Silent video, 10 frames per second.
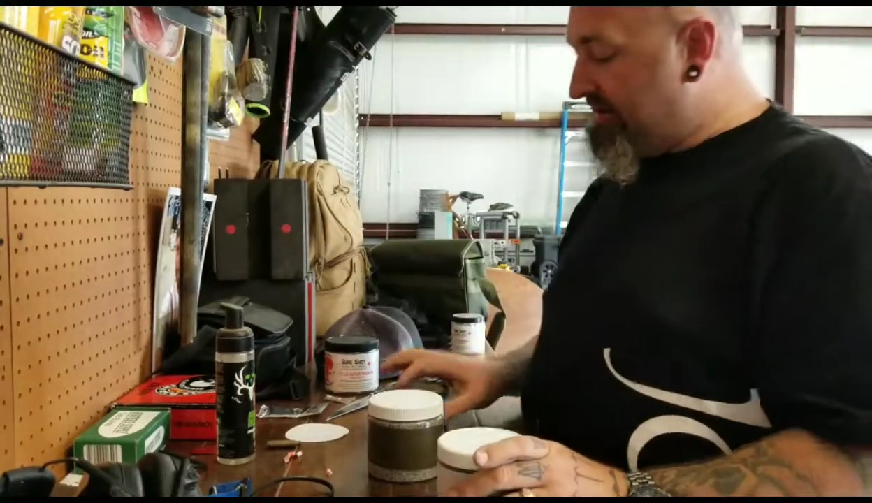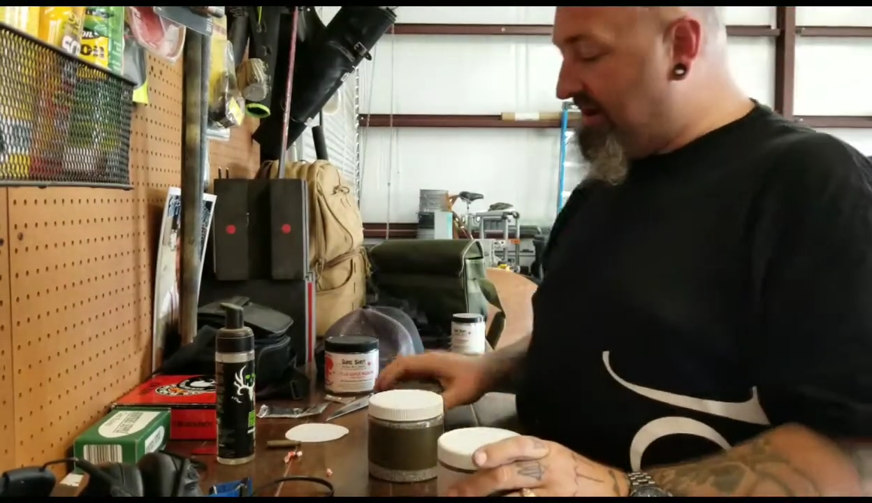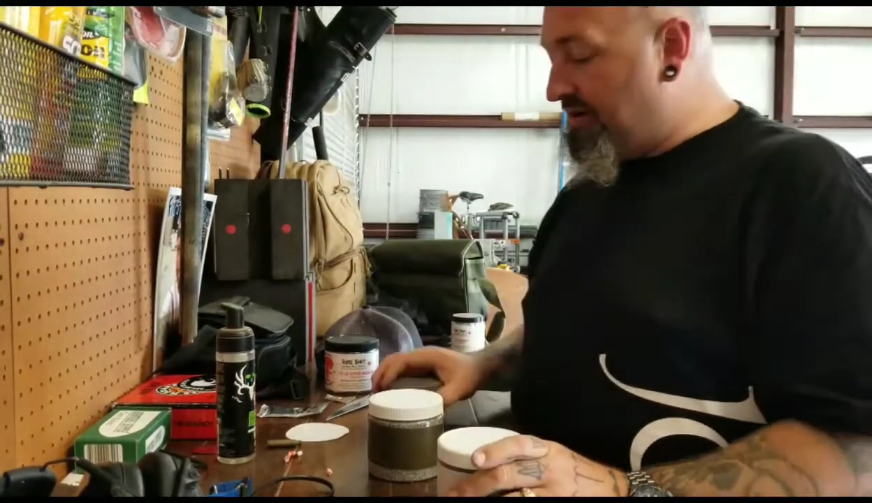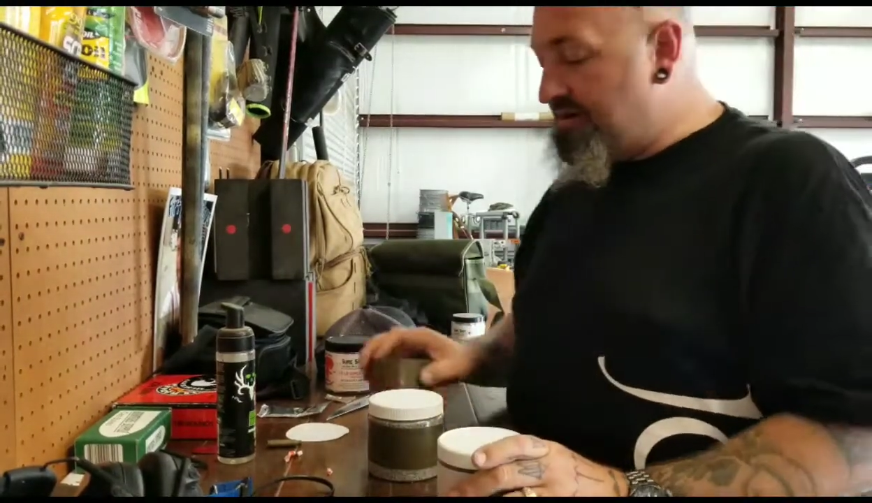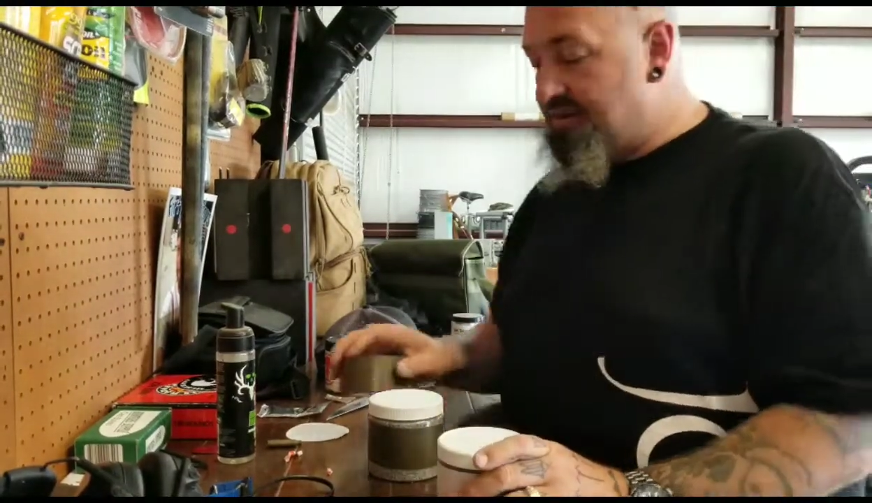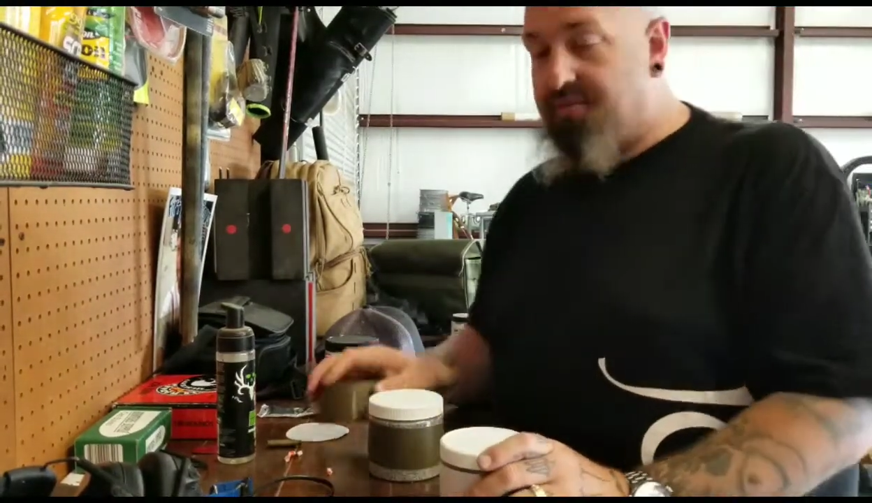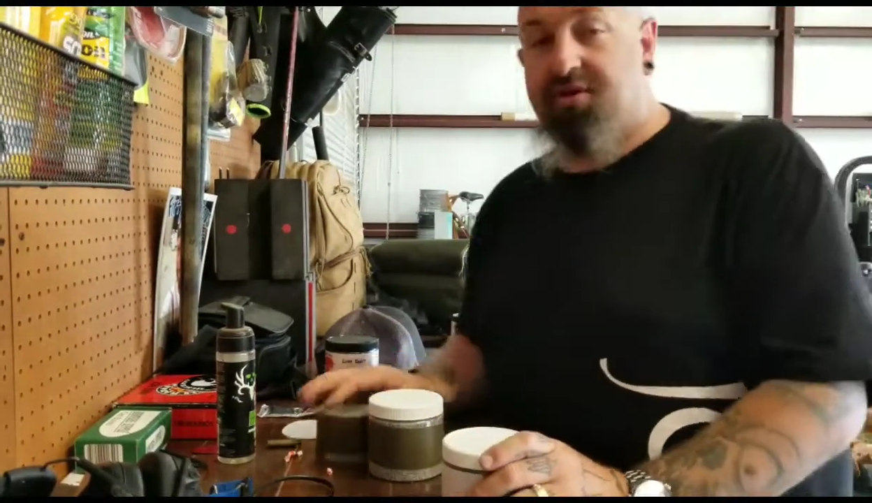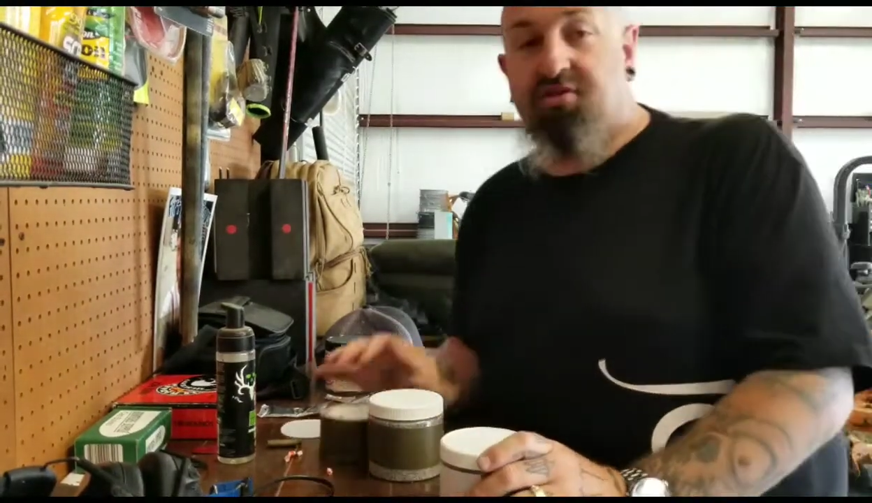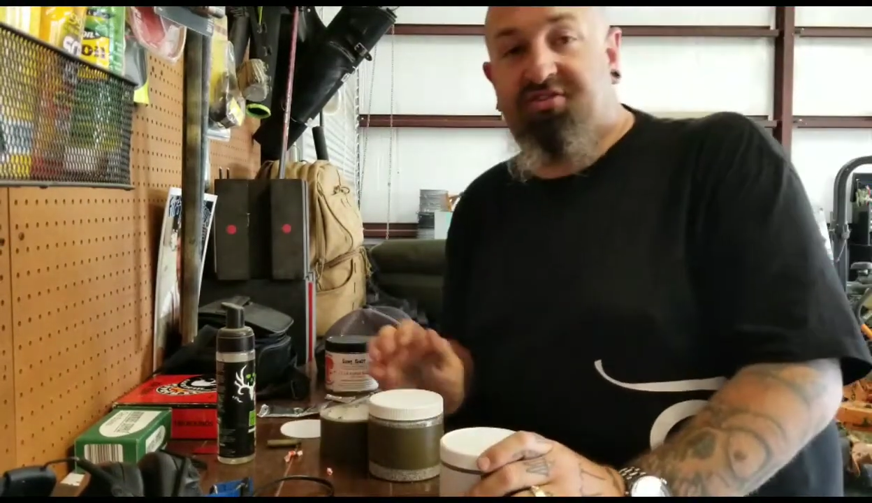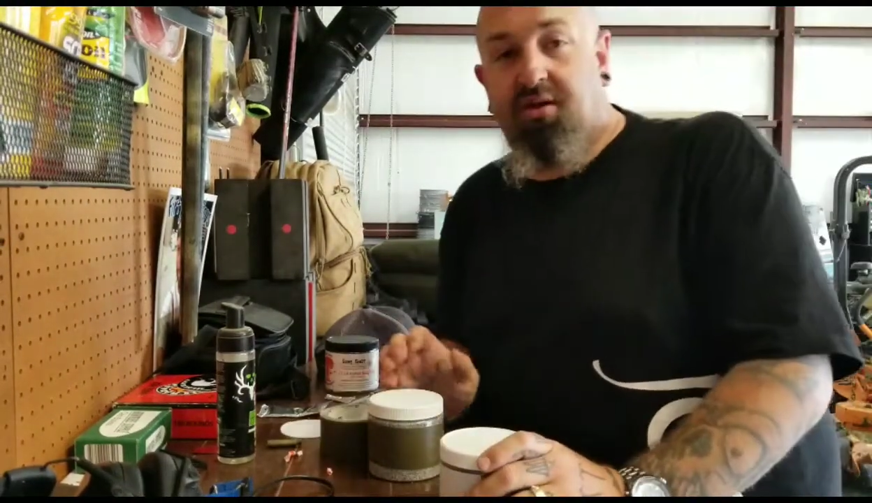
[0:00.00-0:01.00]
Now, I'm going
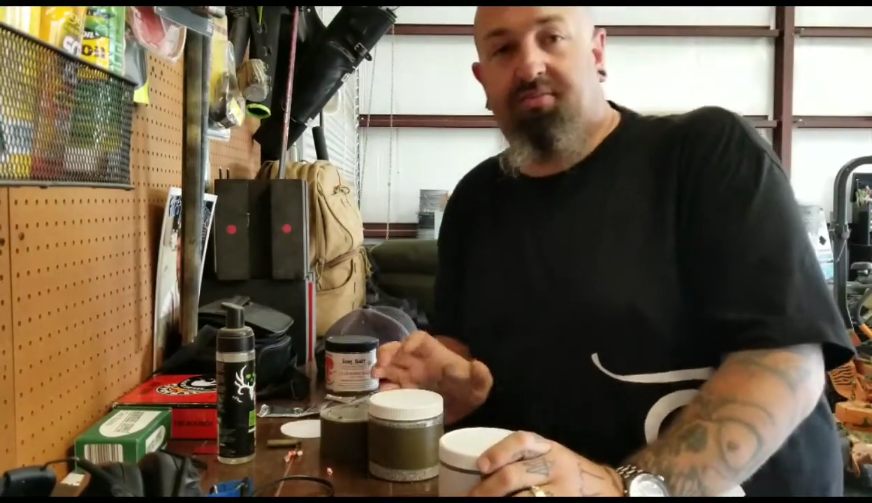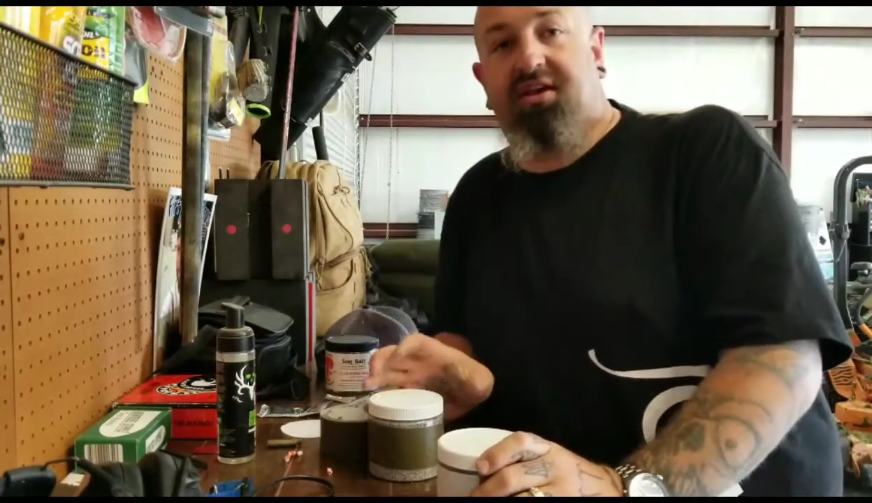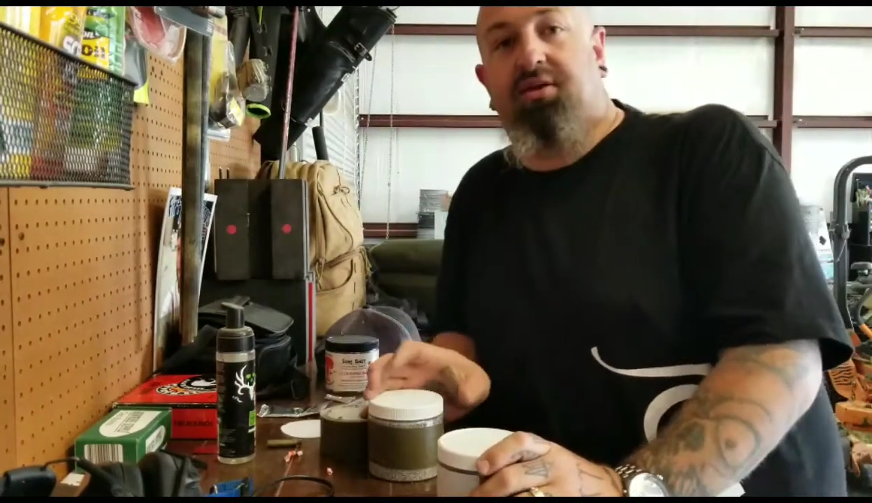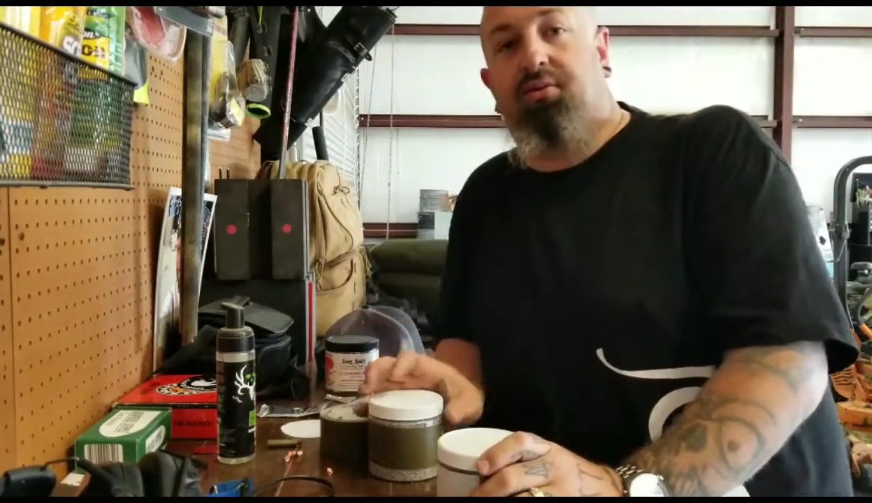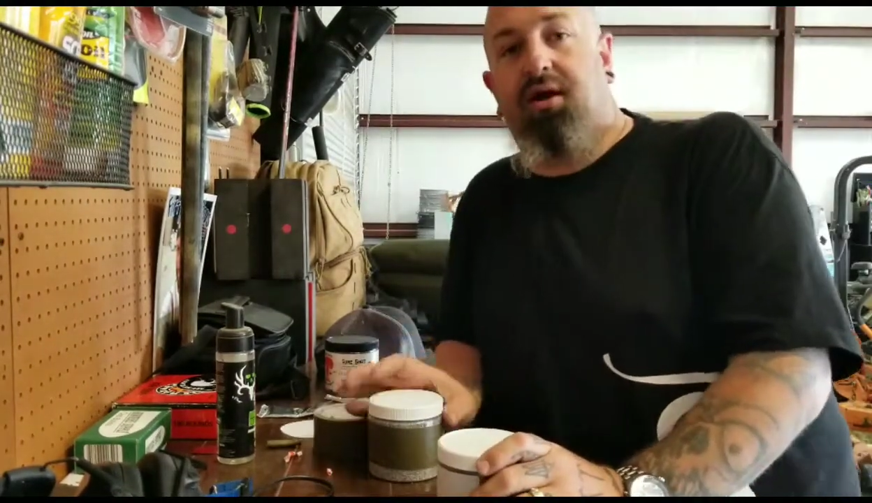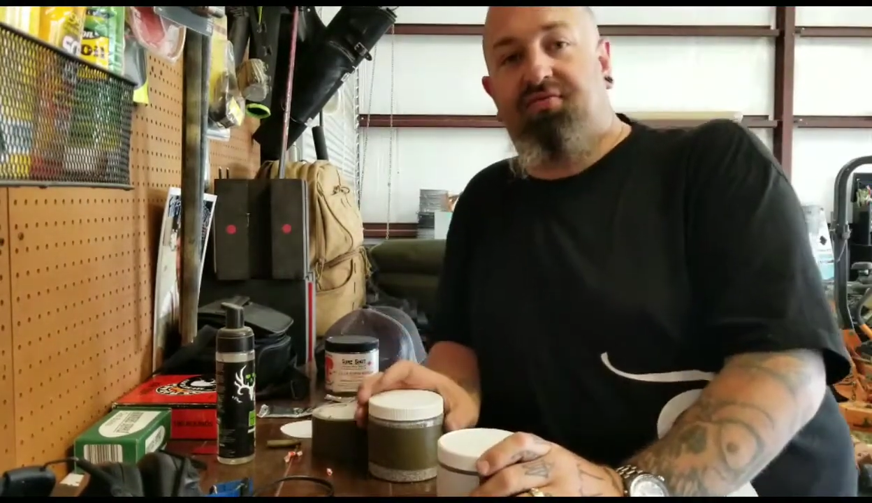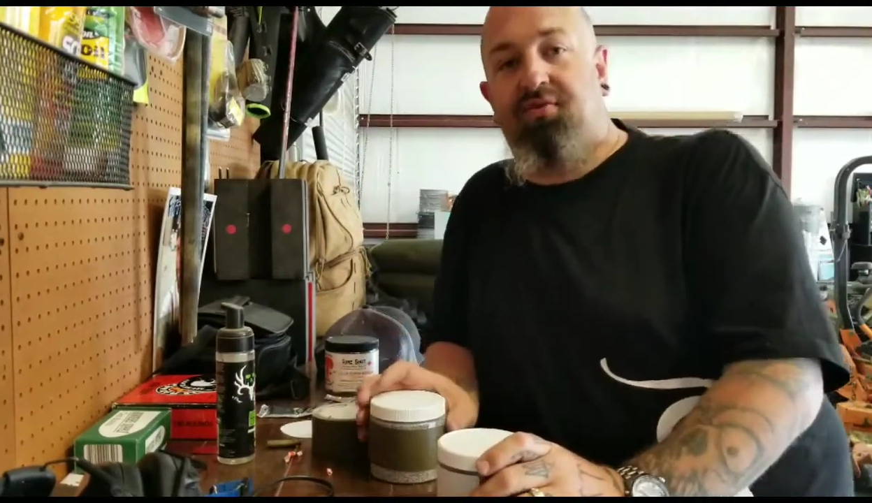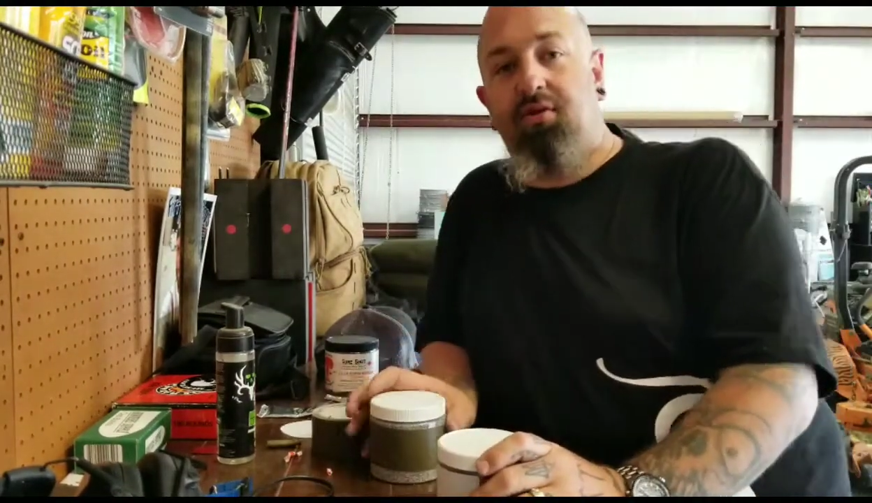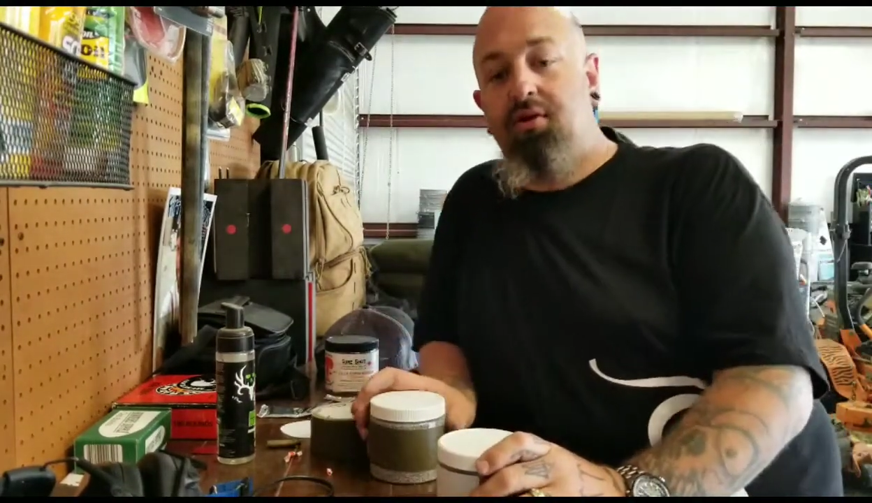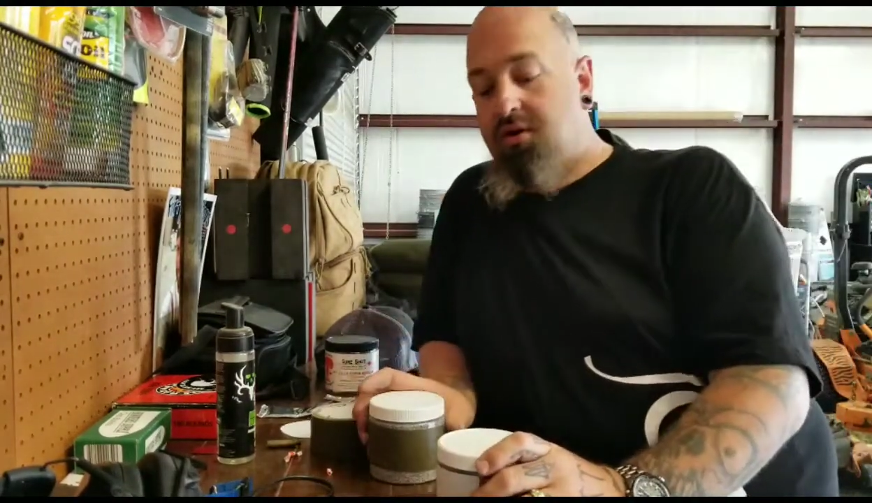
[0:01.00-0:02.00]
to go tell him to get a
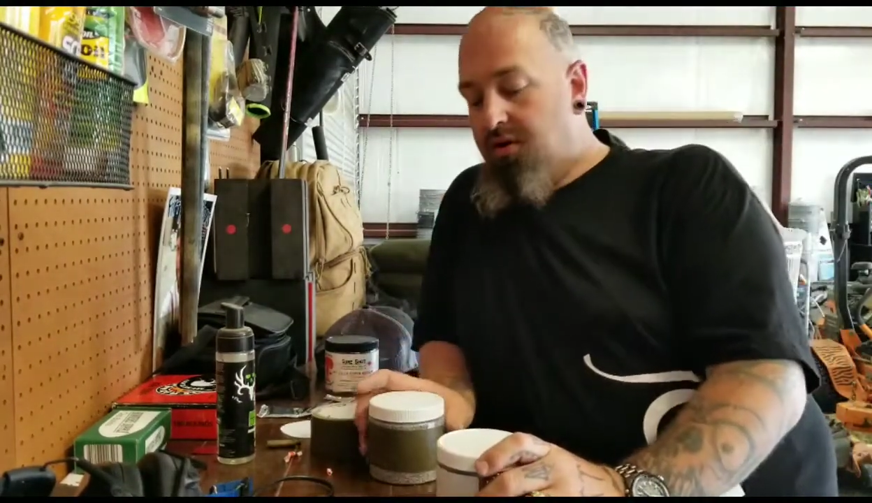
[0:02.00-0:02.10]
rifle.